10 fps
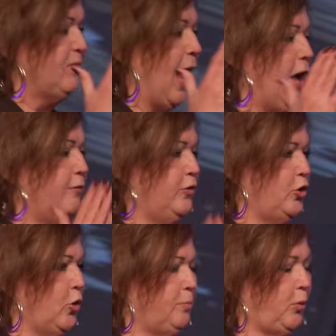of
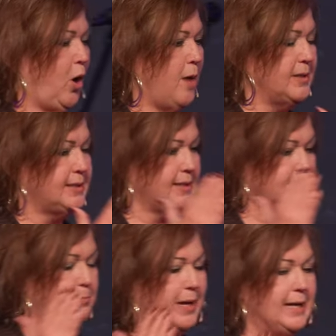your
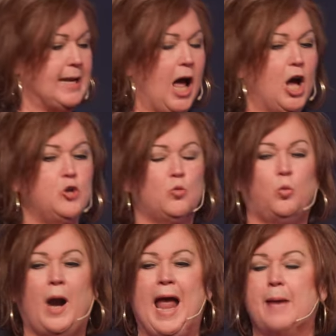promises being
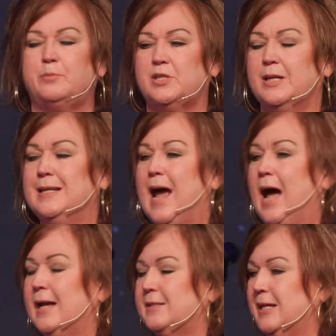unwrapped
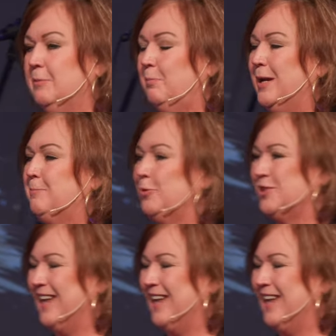tonight in people's